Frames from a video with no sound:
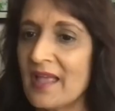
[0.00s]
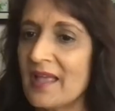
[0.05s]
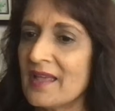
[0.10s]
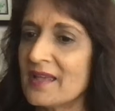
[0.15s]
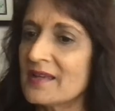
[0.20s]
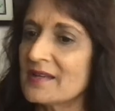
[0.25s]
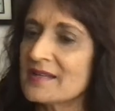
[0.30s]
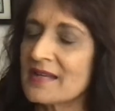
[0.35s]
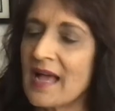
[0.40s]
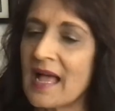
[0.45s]

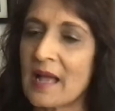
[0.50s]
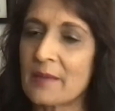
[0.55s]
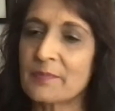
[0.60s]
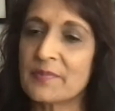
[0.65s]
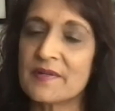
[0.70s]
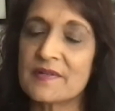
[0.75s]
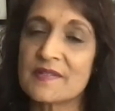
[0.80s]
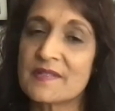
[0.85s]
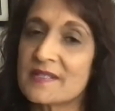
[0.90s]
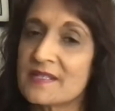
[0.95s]
It
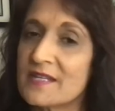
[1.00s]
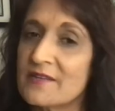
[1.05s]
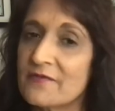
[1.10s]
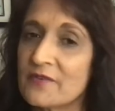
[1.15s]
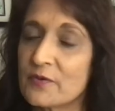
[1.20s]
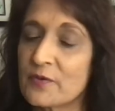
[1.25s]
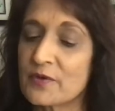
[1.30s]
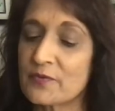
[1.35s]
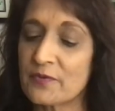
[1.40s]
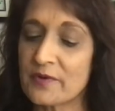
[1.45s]
happens
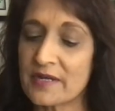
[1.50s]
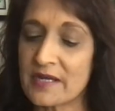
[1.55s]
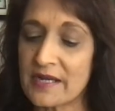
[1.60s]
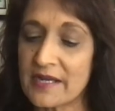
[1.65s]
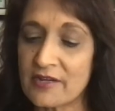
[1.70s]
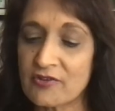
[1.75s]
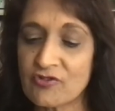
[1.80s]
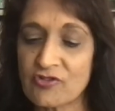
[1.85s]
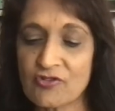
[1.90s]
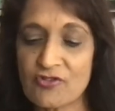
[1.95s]
even with
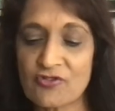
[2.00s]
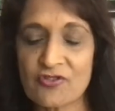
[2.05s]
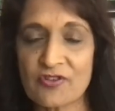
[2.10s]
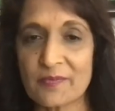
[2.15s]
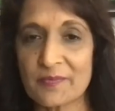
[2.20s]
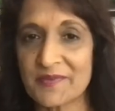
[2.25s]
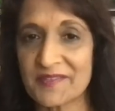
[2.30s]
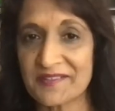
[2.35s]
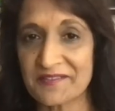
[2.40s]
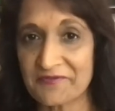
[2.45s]

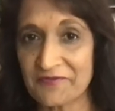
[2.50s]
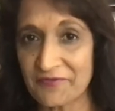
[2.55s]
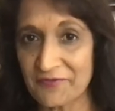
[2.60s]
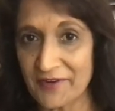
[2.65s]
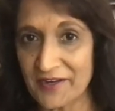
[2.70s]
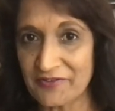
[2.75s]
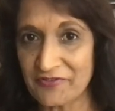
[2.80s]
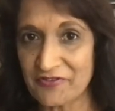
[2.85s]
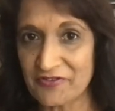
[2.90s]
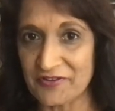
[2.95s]
relationships and
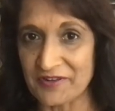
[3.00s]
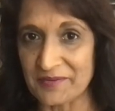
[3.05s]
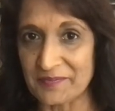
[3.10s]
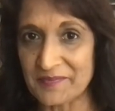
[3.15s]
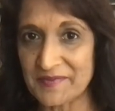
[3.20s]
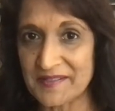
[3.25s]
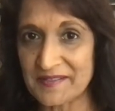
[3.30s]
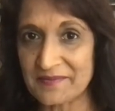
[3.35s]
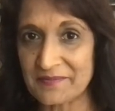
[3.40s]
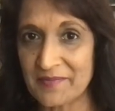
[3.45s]

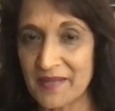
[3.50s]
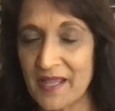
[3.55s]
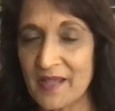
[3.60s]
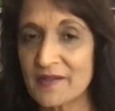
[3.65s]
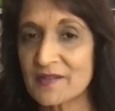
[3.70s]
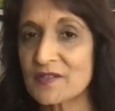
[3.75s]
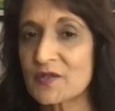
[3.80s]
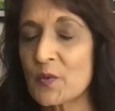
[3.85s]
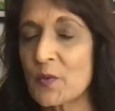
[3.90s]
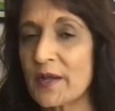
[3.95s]
friendships.
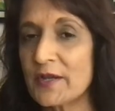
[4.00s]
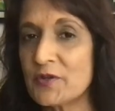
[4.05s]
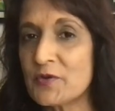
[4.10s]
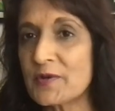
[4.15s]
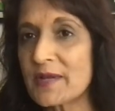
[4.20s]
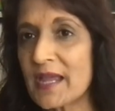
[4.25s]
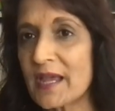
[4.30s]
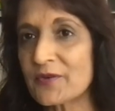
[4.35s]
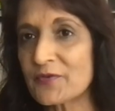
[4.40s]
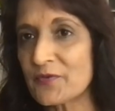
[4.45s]
So when you
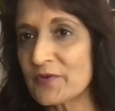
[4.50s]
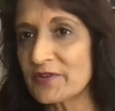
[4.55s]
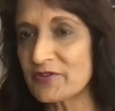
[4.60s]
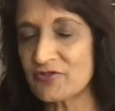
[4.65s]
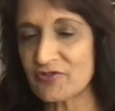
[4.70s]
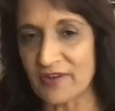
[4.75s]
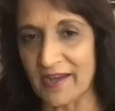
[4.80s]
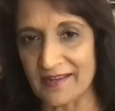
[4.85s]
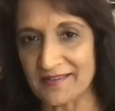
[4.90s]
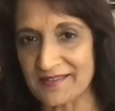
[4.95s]
get
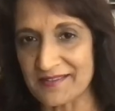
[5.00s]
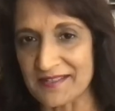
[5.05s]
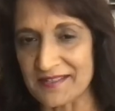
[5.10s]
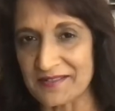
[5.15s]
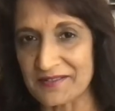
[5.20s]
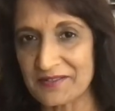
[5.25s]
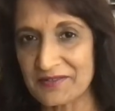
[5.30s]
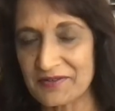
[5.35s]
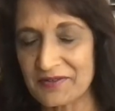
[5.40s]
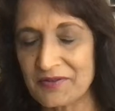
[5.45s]

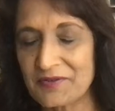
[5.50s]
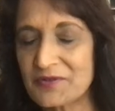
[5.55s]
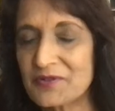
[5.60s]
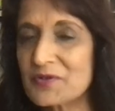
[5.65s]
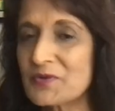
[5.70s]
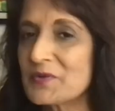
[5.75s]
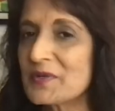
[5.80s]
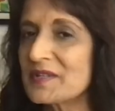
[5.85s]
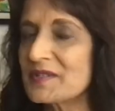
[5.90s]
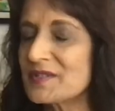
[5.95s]
rejected,
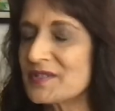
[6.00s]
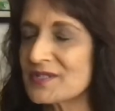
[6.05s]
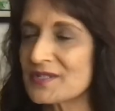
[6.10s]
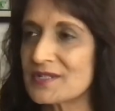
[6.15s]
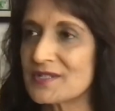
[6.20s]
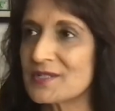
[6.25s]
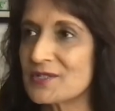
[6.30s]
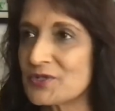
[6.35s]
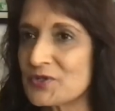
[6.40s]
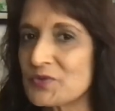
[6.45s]
do not
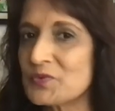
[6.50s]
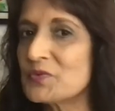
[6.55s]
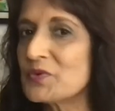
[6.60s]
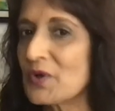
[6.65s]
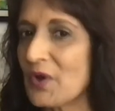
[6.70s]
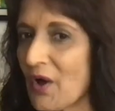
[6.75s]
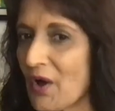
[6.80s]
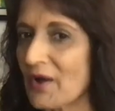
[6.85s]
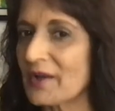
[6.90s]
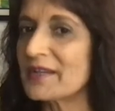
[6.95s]
stay too
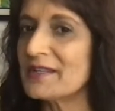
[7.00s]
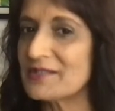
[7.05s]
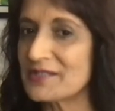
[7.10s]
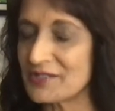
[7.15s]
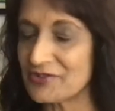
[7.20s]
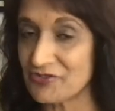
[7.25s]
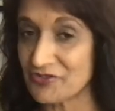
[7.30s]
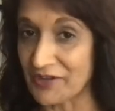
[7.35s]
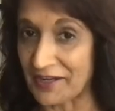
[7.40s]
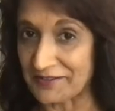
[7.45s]
long in
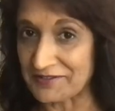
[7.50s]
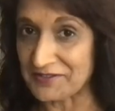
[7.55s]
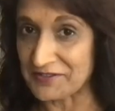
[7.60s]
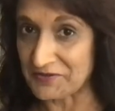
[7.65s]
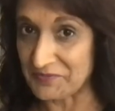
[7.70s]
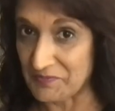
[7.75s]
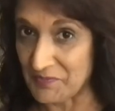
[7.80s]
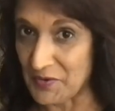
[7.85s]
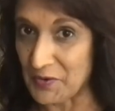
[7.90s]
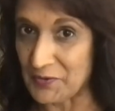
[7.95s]

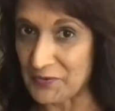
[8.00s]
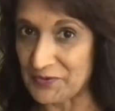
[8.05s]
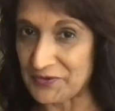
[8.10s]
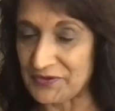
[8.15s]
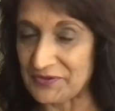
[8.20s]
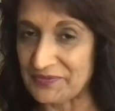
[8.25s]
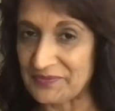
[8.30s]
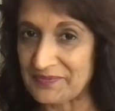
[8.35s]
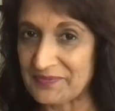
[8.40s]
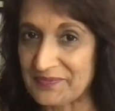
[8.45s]
dejected mode.
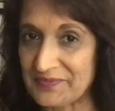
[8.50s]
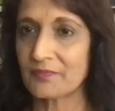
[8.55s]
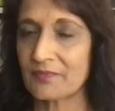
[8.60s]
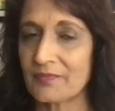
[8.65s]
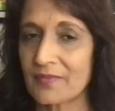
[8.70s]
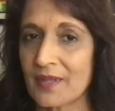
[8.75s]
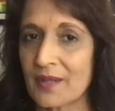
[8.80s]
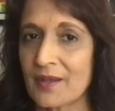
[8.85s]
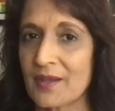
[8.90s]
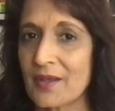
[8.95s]

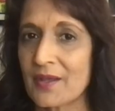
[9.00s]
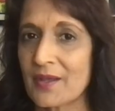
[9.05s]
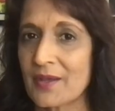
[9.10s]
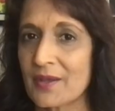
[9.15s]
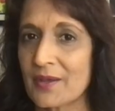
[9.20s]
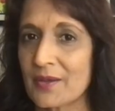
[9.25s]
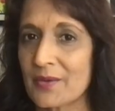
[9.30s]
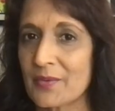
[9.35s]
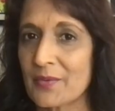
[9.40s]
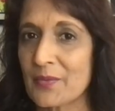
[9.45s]

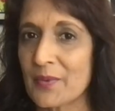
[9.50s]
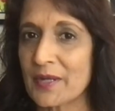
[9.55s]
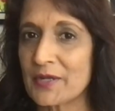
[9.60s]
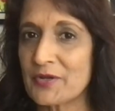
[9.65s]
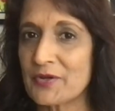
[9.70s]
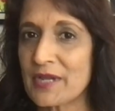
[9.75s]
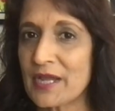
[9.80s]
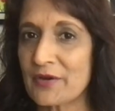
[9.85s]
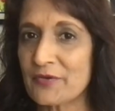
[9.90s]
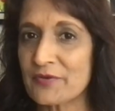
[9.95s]
When
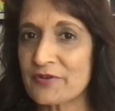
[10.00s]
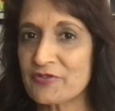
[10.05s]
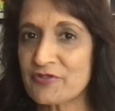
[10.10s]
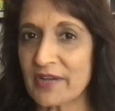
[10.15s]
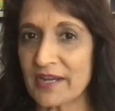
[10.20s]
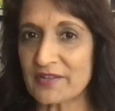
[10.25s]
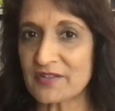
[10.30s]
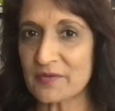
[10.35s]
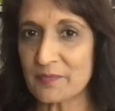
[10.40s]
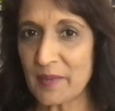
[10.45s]
you get
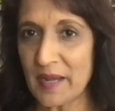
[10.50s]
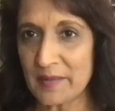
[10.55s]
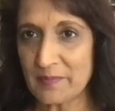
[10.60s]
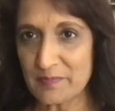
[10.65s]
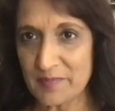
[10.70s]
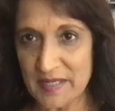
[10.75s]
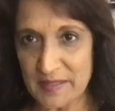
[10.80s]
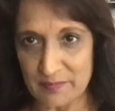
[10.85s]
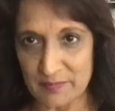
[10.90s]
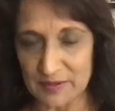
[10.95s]
rejected by
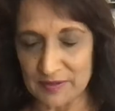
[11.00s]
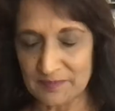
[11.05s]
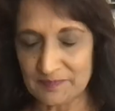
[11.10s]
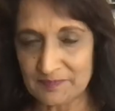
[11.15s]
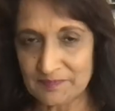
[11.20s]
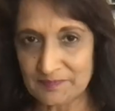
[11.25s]
people,